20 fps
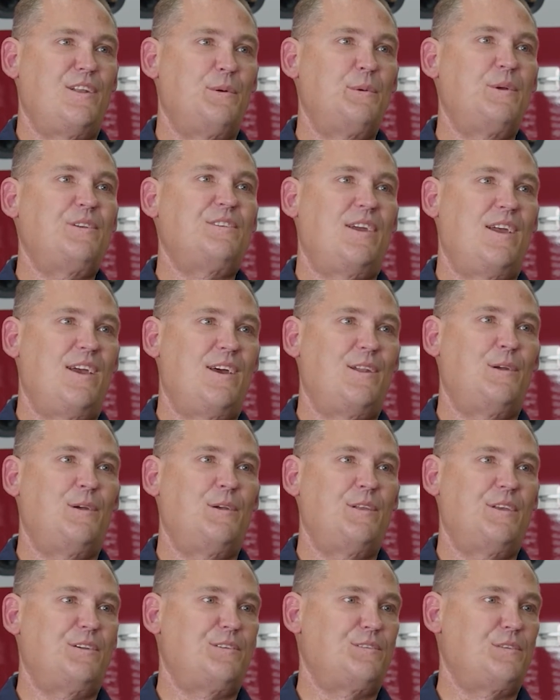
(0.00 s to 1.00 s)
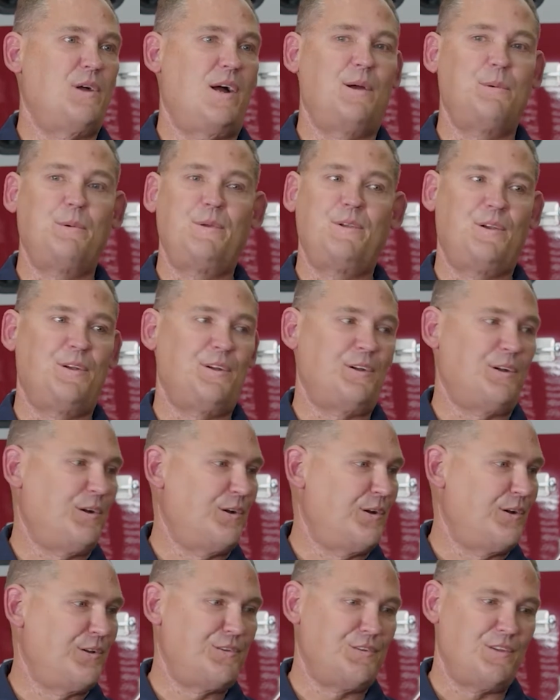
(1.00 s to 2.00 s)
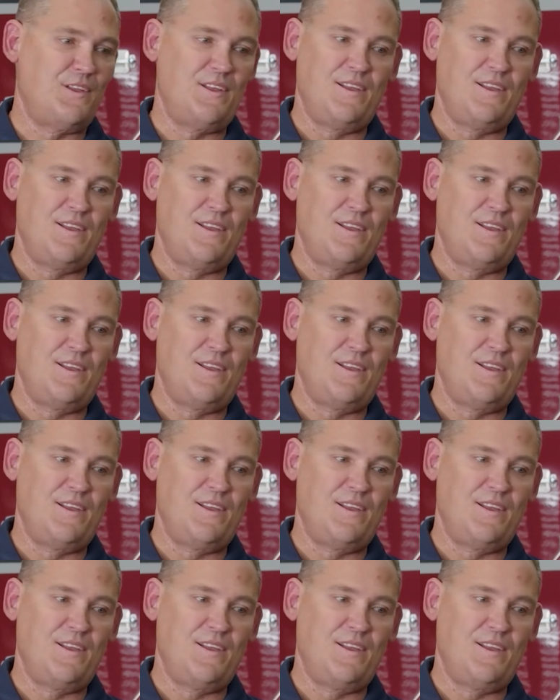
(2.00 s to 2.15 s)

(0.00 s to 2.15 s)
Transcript: I wish I had it earlier. So I would encourage